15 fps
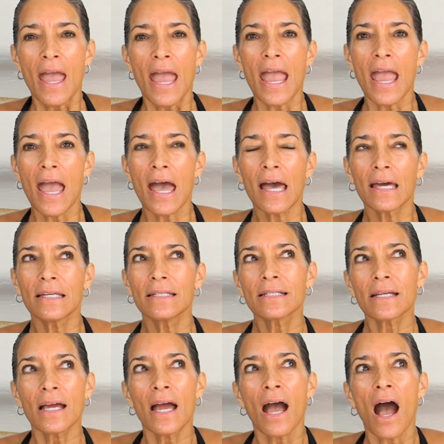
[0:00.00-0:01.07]
And
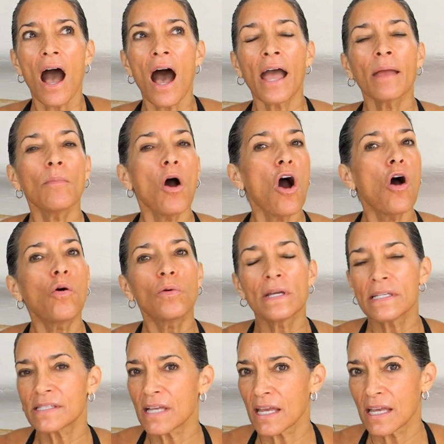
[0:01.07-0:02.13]
I am
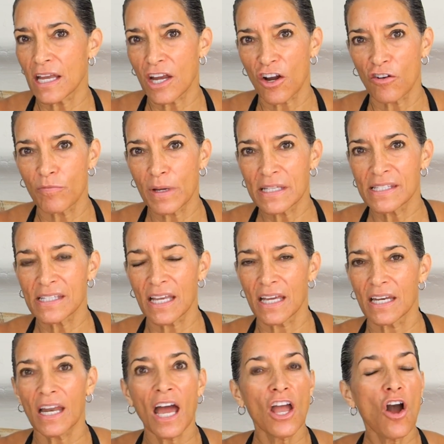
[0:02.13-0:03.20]
always taking care of my
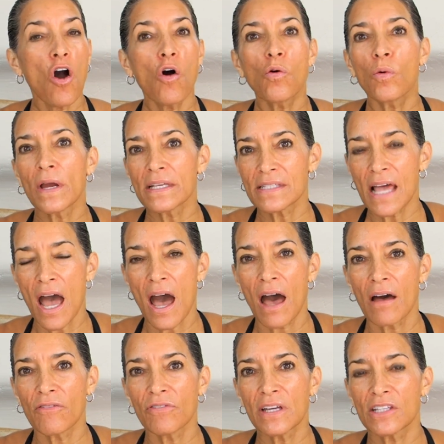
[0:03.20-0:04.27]
skin. I always
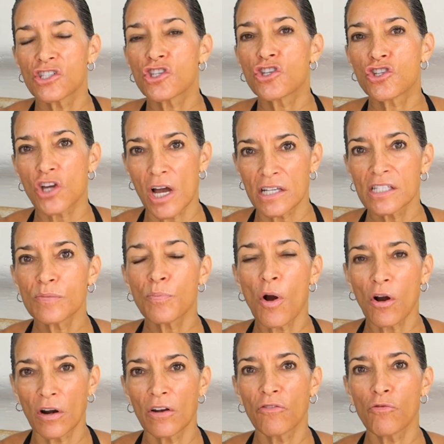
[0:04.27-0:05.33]
have. It's just
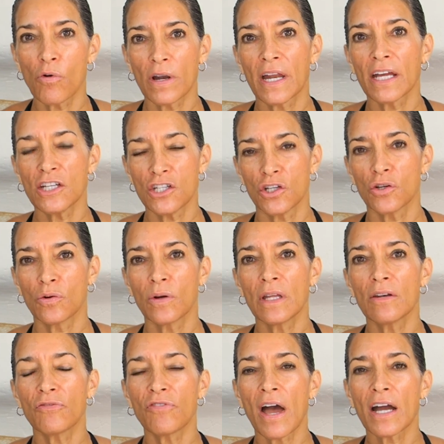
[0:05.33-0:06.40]
part of what I do.
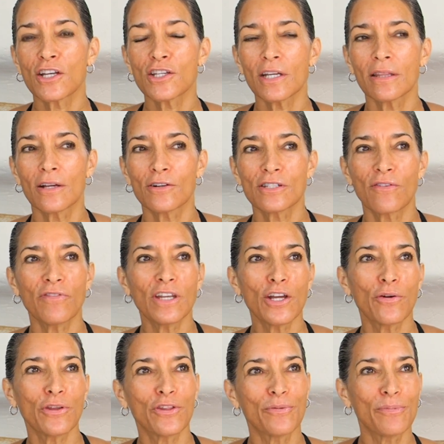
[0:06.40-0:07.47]
In fact, there's a
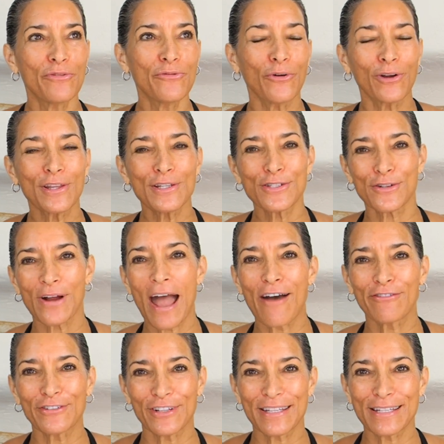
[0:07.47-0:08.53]
video either before this or
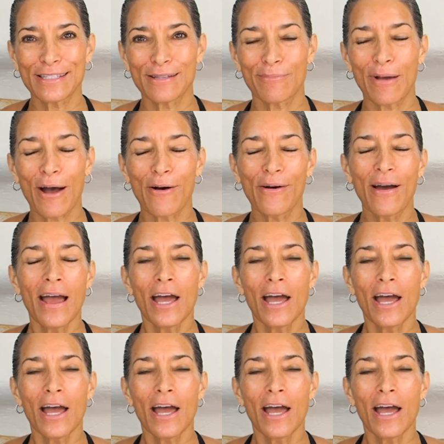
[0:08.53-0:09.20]
after this about